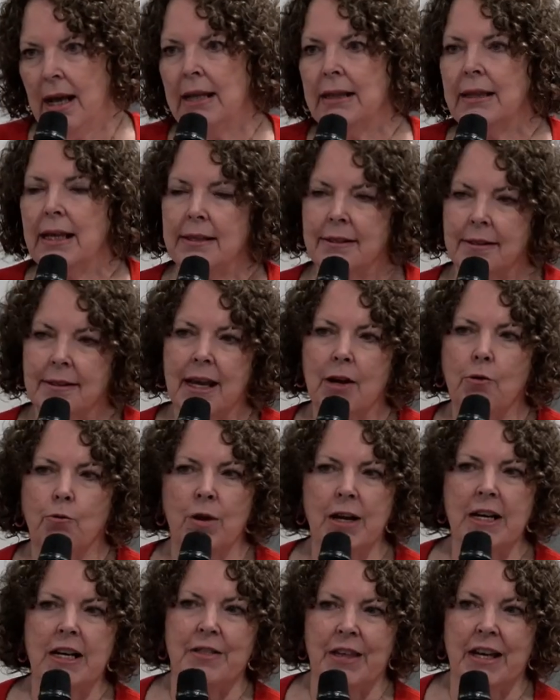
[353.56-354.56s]
Let's get
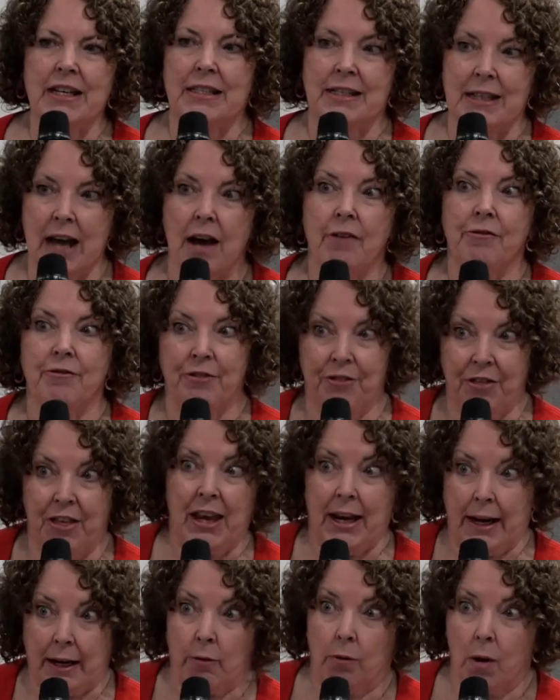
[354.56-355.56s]
rid of the dove
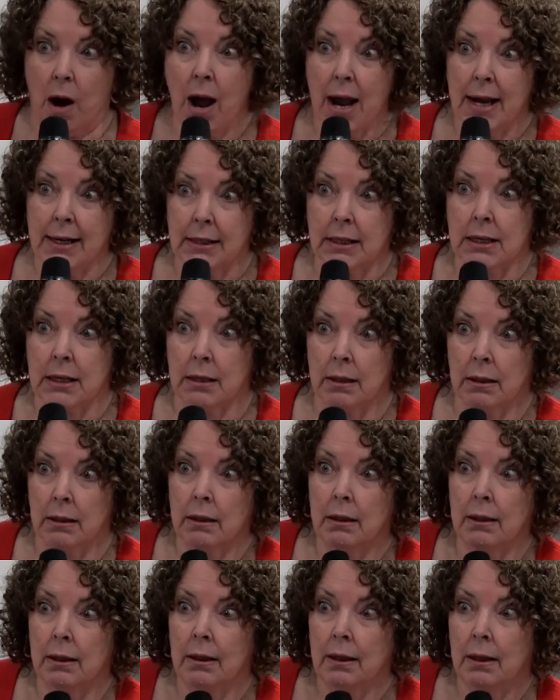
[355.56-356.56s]
thing, right?
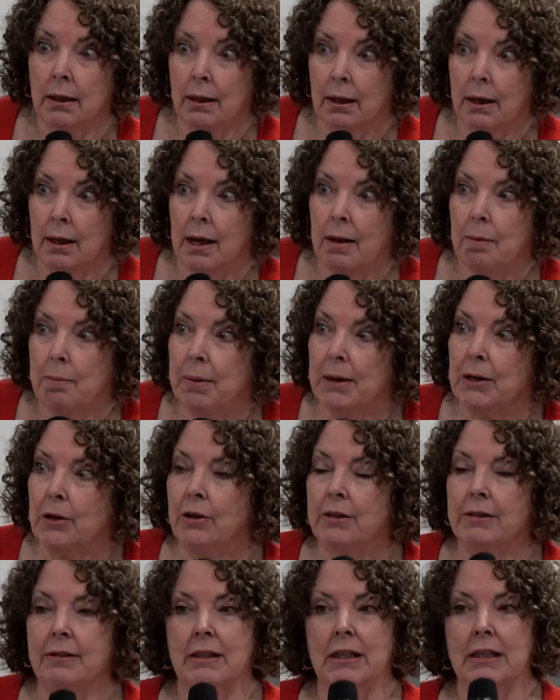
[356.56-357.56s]

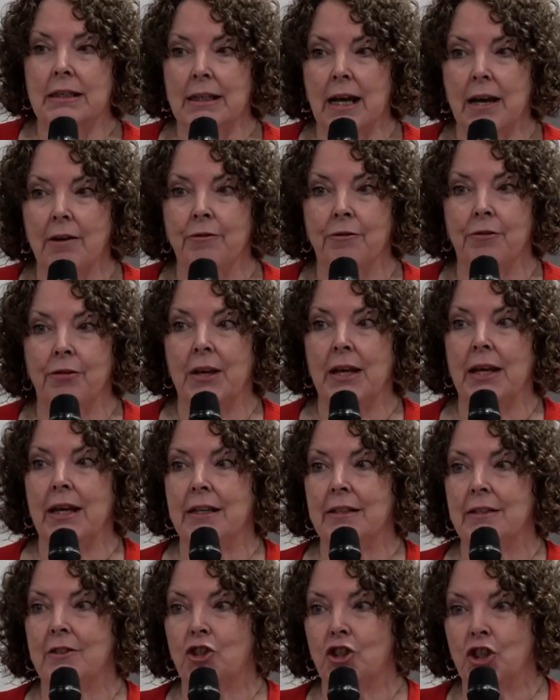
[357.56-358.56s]
Because the dove thing
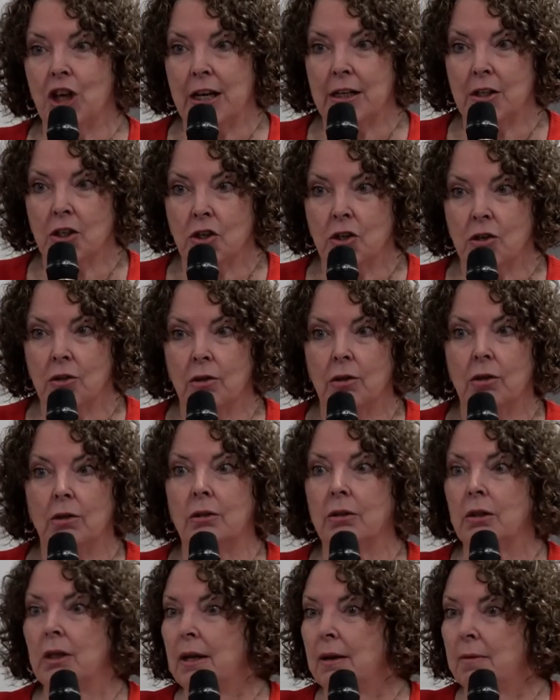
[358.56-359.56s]
is
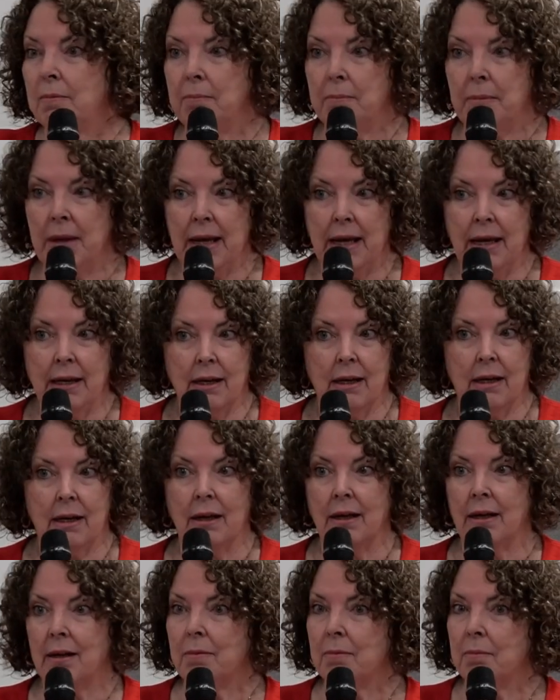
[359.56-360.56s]
gentle,
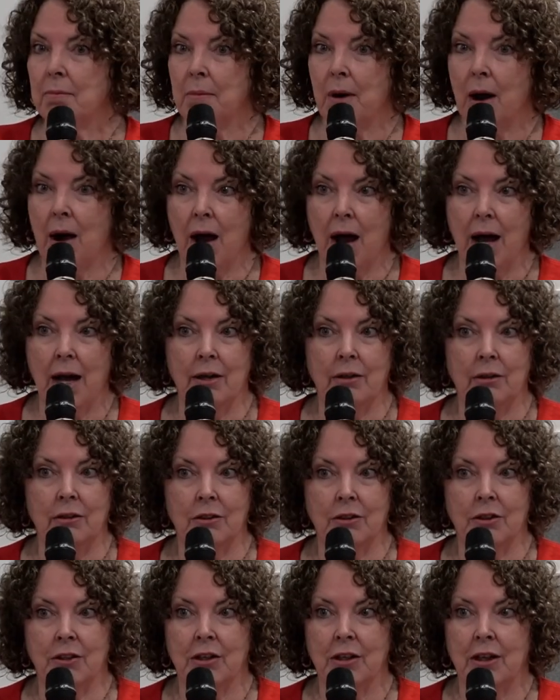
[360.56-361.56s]
meek,
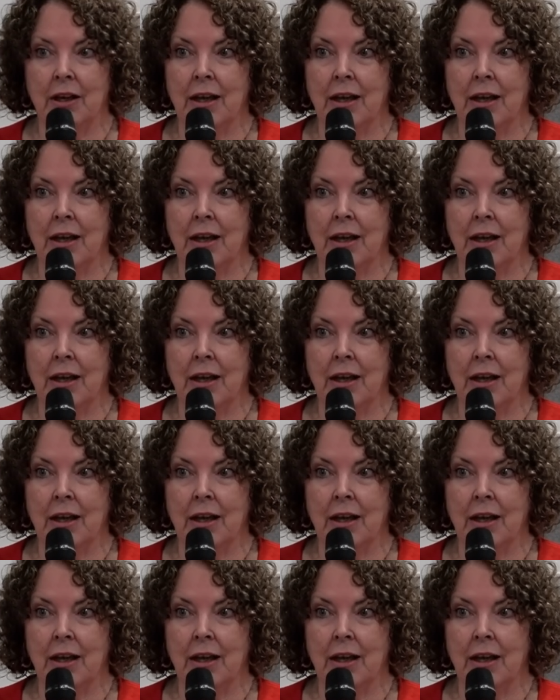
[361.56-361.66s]
mild,